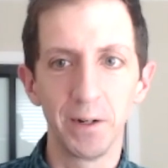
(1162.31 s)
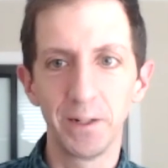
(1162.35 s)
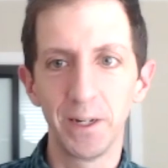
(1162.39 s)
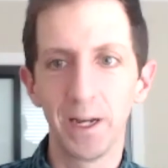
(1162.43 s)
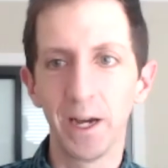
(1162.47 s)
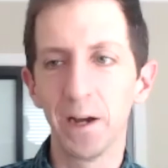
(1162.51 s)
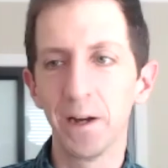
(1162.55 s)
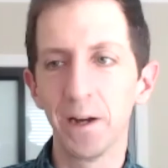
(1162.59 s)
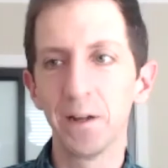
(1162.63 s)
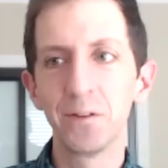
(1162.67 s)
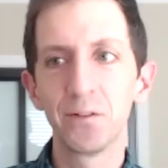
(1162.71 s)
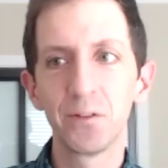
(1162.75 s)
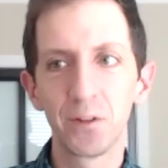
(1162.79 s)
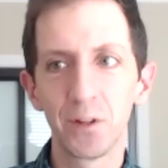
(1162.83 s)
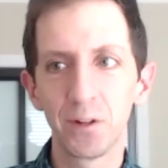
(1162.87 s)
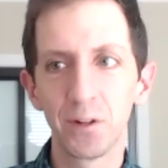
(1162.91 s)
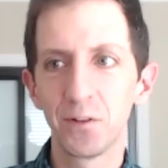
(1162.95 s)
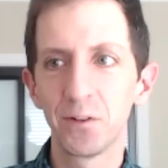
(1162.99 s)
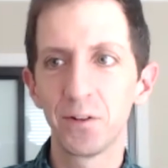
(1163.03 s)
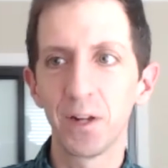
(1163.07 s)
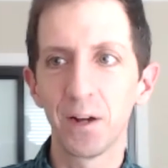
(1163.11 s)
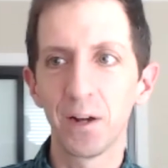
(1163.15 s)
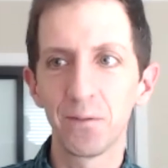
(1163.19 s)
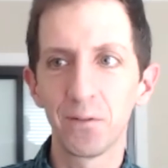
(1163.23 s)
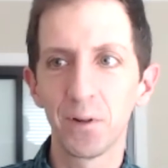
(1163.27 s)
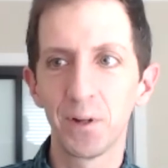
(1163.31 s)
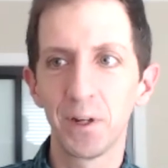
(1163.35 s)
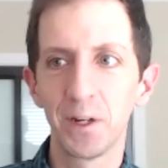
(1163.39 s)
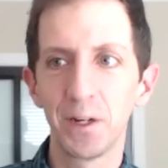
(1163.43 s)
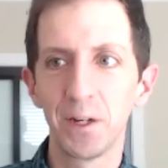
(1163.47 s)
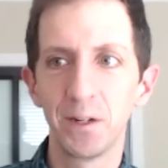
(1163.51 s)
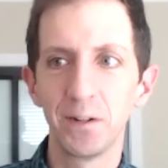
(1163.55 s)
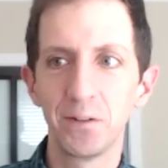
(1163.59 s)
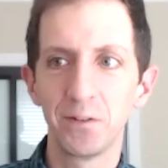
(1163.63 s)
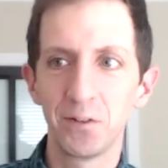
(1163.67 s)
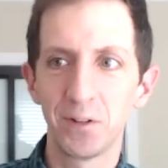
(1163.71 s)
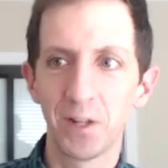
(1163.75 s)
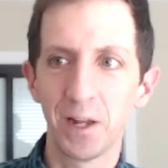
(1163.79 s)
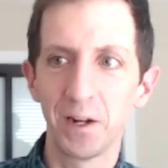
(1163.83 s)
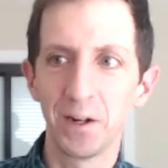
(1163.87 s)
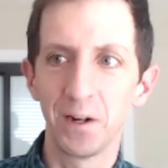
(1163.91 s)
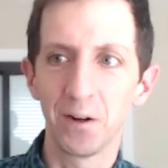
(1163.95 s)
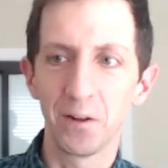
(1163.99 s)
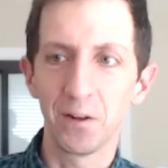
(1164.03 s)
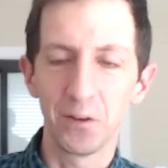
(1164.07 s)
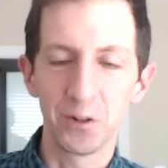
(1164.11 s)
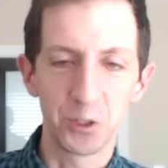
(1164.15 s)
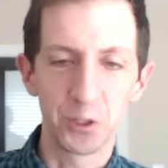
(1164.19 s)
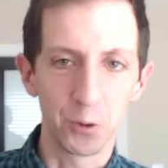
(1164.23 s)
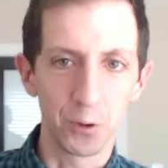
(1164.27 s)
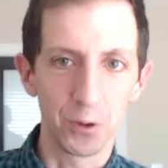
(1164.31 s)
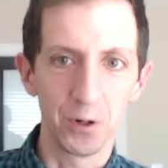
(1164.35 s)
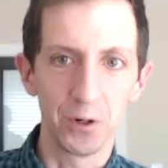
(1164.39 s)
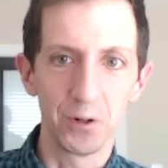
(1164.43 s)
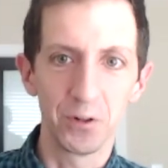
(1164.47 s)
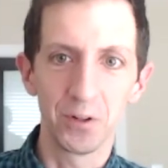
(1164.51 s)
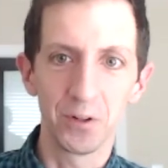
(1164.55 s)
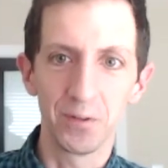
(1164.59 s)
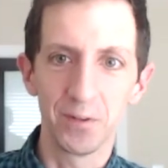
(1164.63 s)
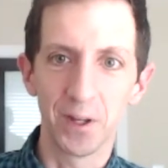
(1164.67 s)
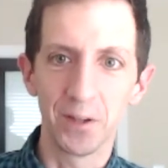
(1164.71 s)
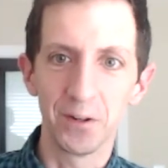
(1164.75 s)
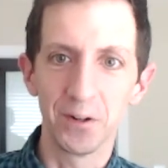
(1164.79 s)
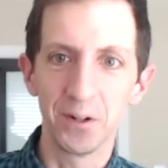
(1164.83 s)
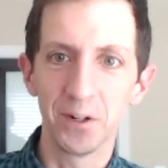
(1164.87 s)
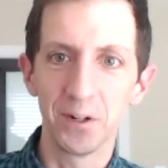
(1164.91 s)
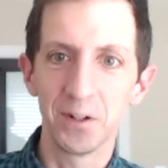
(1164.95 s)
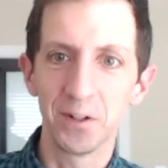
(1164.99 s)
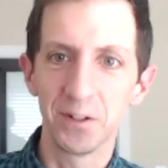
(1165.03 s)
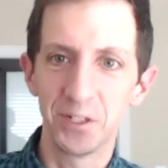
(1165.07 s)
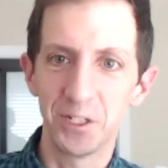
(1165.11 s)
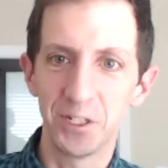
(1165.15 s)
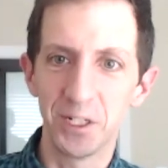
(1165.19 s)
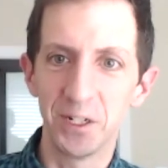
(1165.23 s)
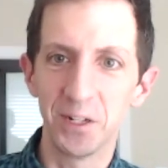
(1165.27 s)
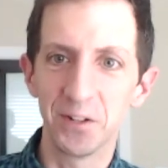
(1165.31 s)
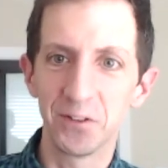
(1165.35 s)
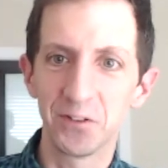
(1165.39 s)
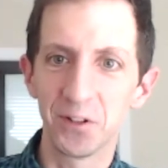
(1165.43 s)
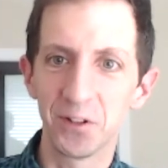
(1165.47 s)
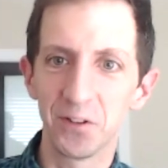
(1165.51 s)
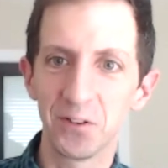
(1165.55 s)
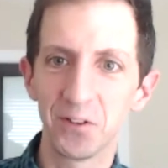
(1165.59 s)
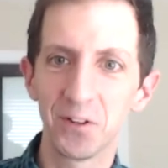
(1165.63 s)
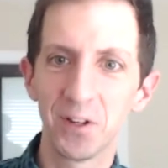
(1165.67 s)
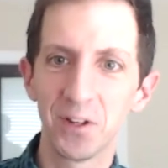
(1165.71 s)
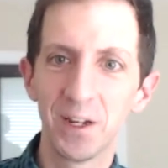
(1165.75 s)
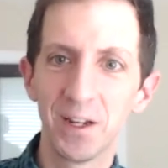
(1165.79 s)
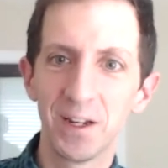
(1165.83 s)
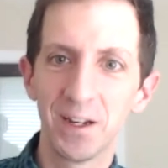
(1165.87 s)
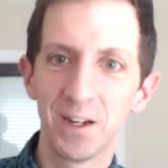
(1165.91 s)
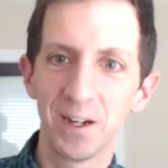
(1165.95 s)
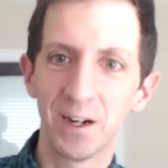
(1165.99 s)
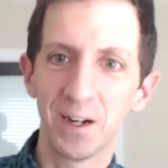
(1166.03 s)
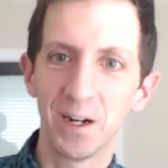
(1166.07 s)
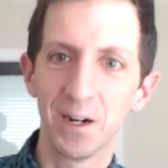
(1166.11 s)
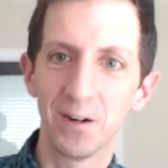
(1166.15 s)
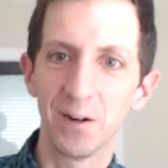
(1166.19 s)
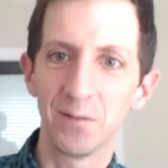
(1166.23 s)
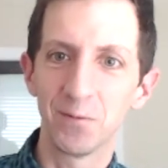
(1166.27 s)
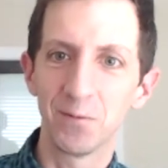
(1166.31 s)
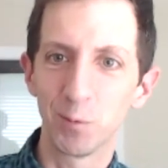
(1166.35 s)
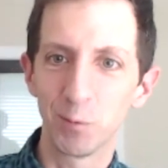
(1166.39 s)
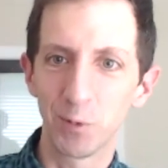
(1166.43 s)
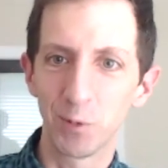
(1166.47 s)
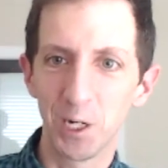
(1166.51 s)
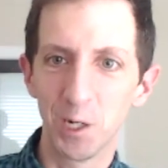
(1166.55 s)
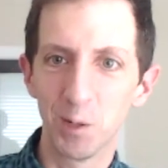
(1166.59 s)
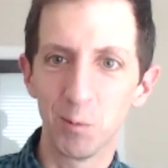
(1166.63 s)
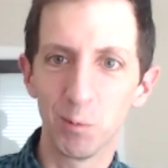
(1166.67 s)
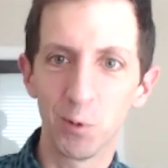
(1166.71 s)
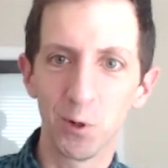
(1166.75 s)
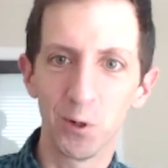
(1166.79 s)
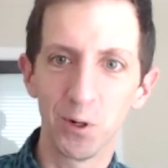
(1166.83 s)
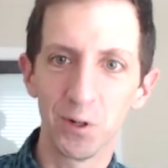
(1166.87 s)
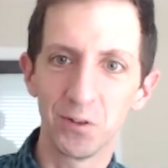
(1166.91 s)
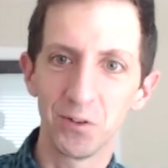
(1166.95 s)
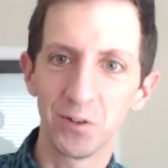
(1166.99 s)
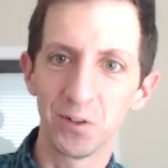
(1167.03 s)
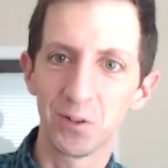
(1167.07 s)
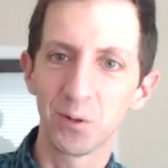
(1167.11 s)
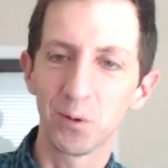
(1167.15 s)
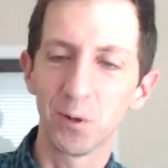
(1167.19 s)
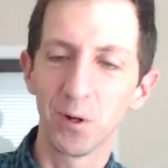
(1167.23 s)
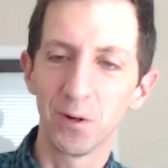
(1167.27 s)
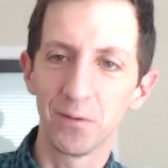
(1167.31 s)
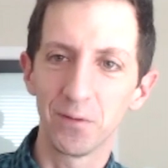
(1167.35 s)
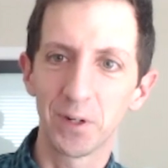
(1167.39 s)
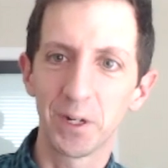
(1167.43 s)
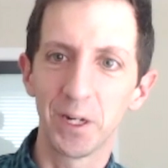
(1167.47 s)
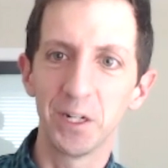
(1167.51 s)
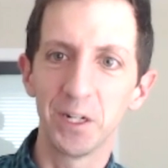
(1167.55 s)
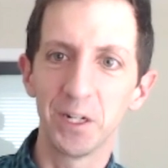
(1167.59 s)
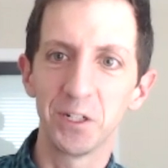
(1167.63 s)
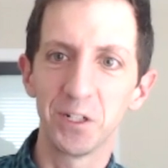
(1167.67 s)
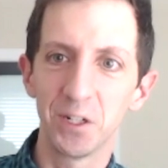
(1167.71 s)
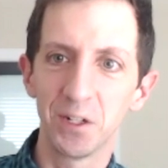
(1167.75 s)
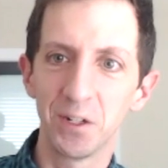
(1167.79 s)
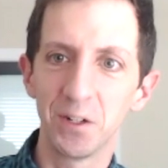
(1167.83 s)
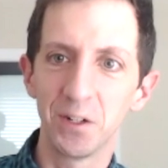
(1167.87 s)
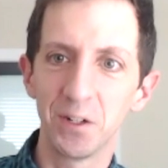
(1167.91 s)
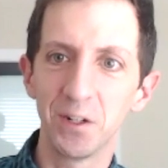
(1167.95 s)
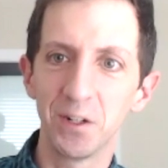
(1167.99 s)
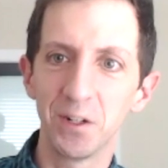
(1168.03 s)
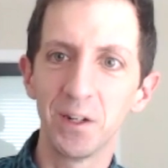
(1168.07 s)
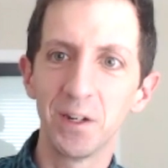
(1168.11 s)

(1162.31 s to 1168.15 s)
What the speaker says: Yeah, it's definitely standing on the shoulders of other geniuses from leaderboards and quantification,